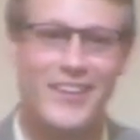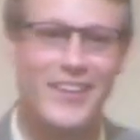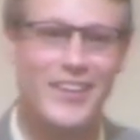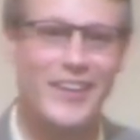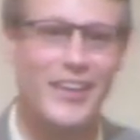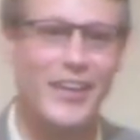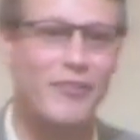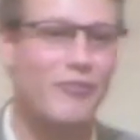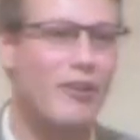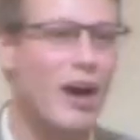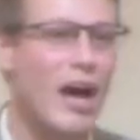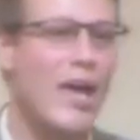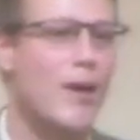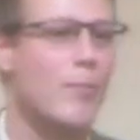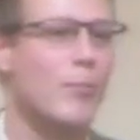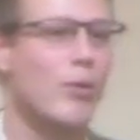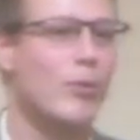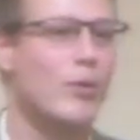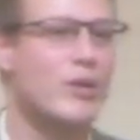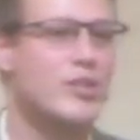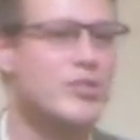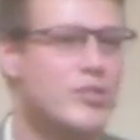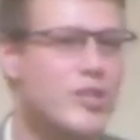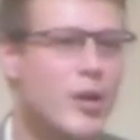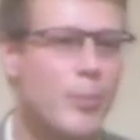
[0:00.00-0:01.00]
If I am a
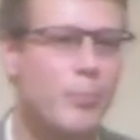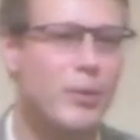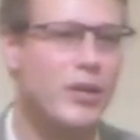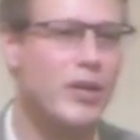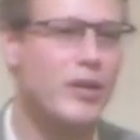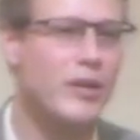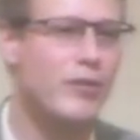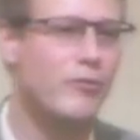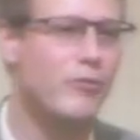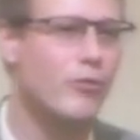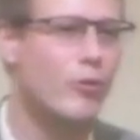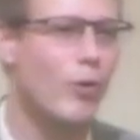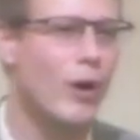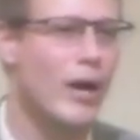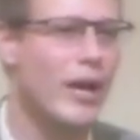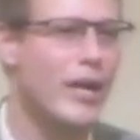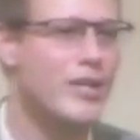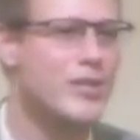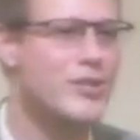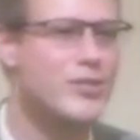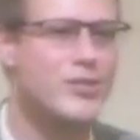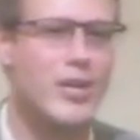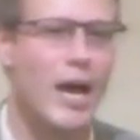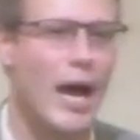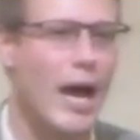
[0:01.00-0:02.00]
recipient of
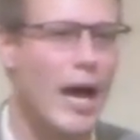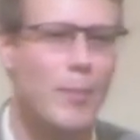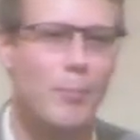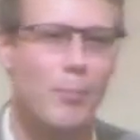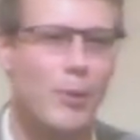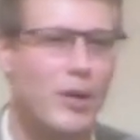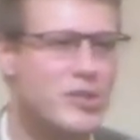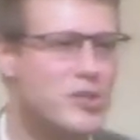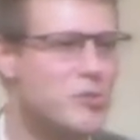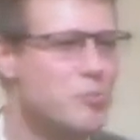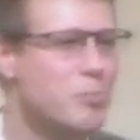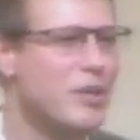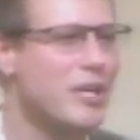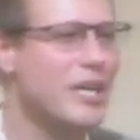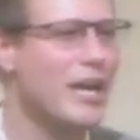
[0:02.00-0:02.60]
grace, I must be a